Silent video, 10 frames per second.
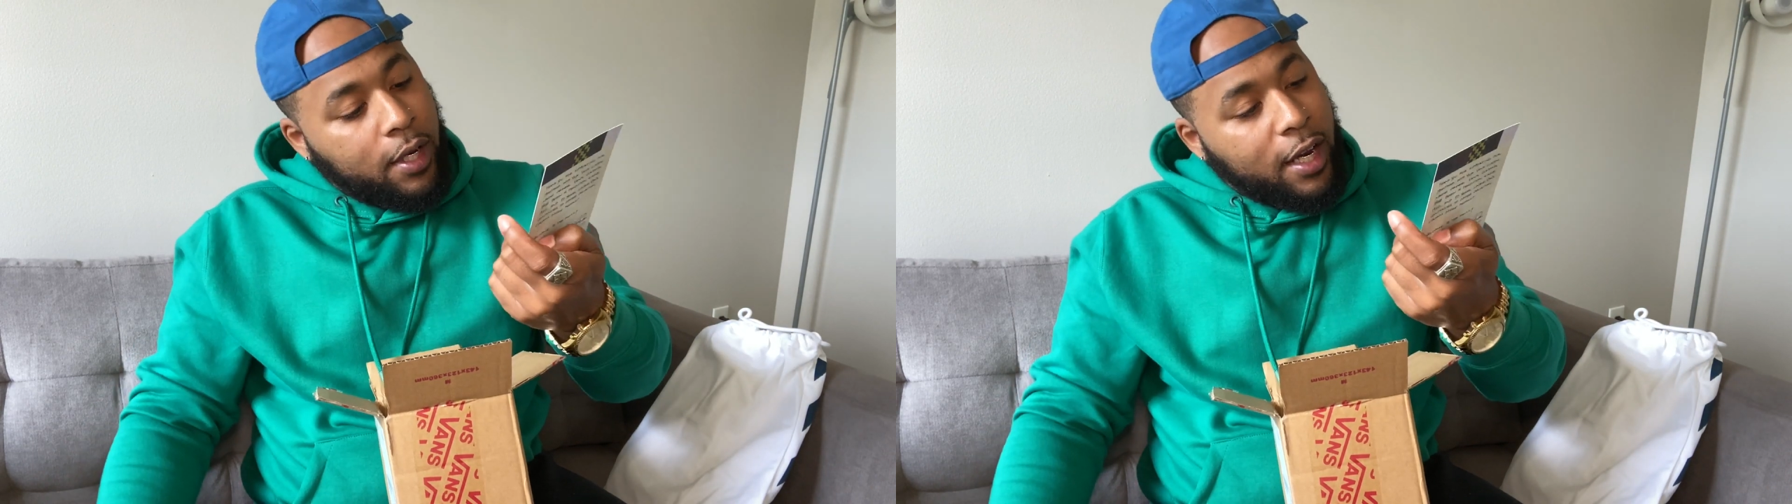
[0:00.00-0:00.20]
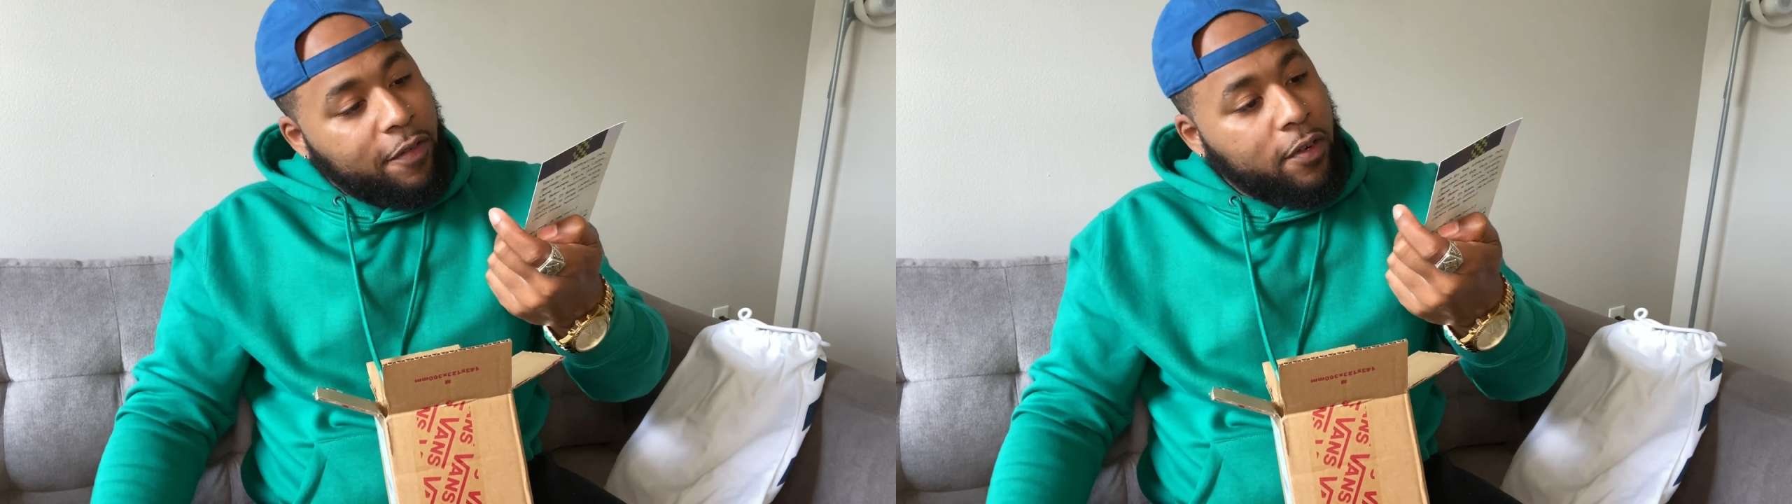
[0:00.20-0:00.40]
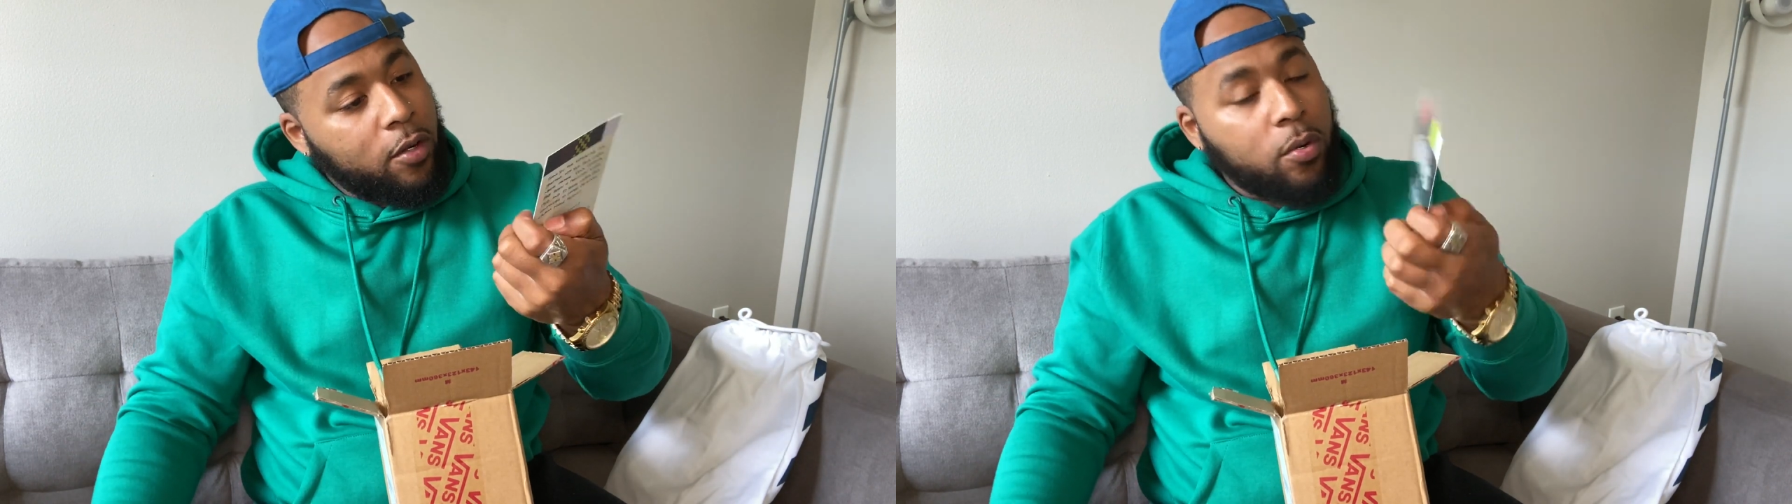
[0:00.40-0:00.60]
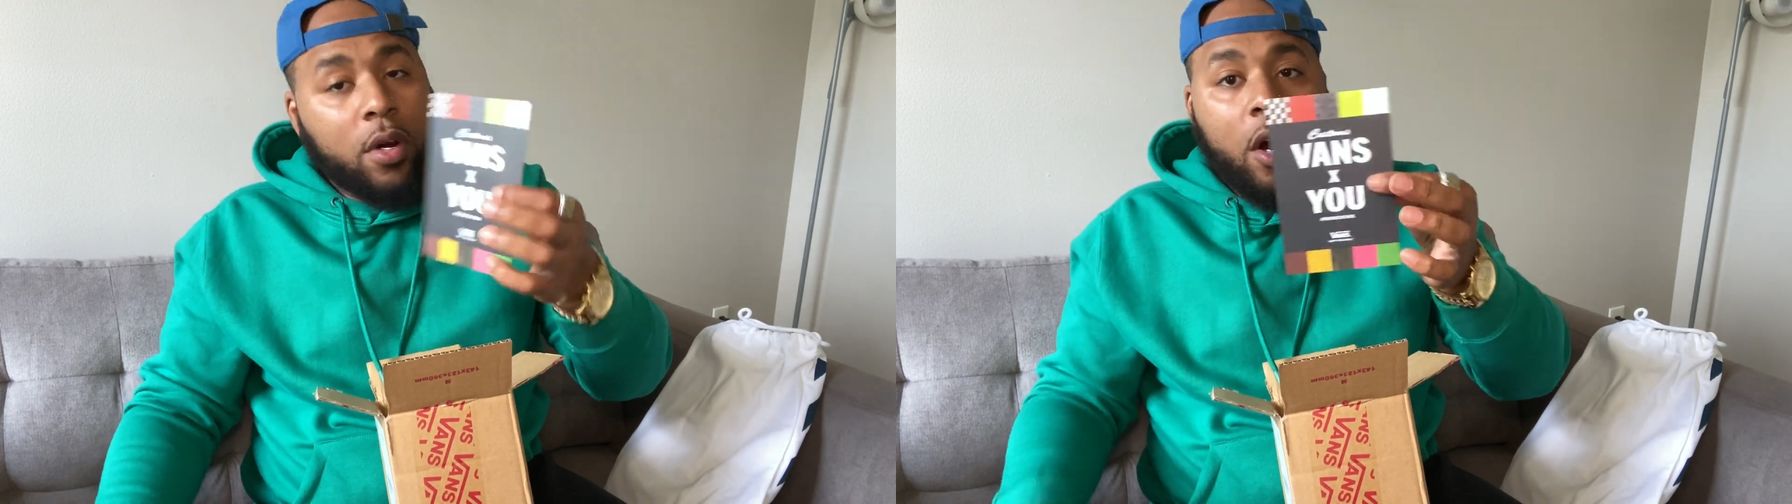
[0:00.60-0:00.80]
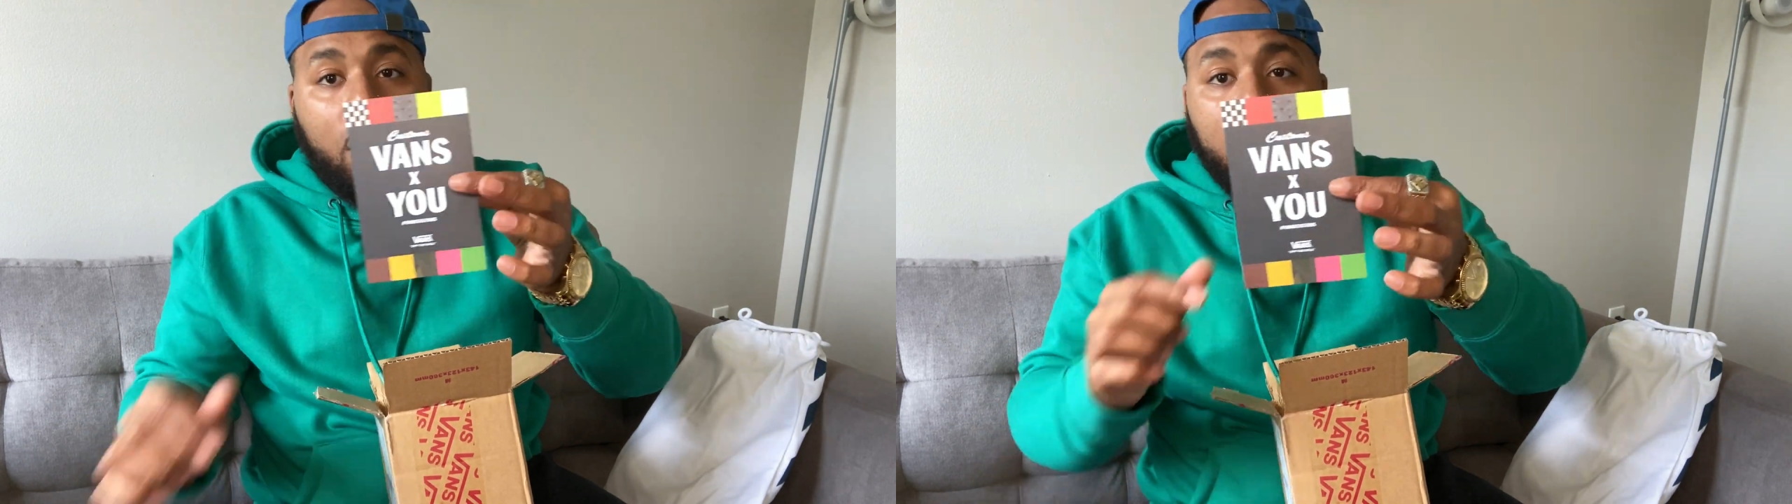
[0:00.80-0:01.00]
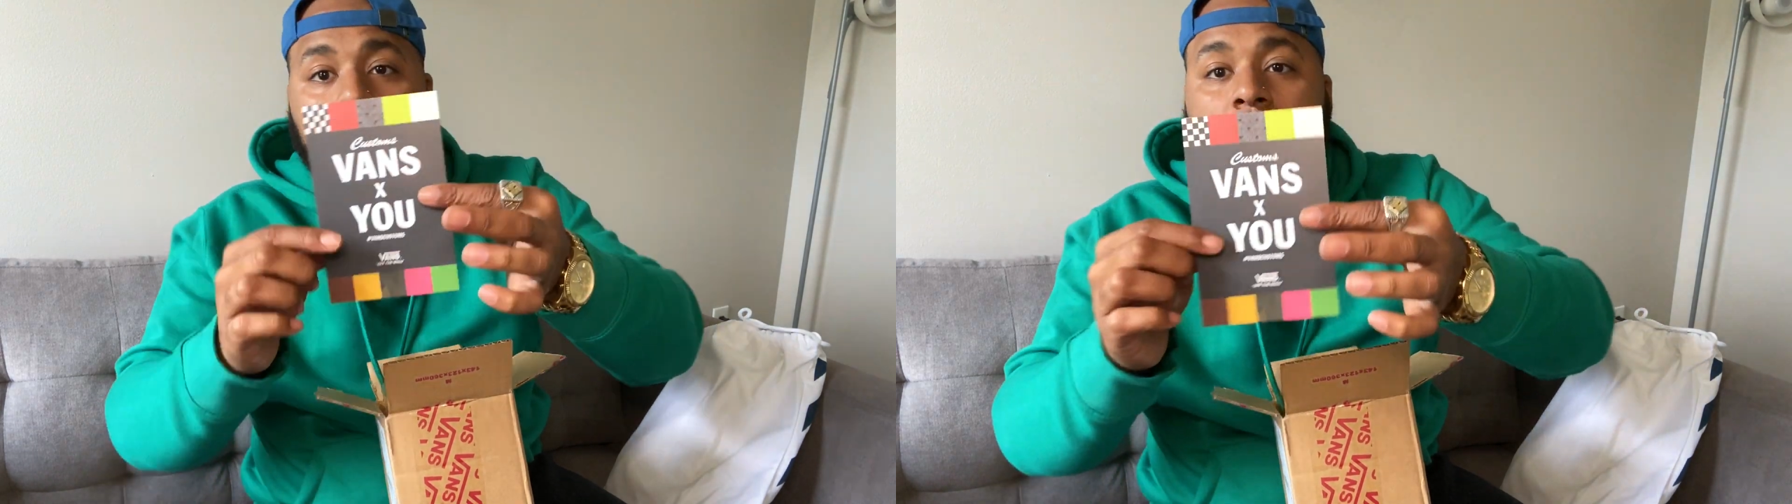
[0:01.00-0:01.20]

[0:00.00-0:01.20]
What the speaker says: left a little card.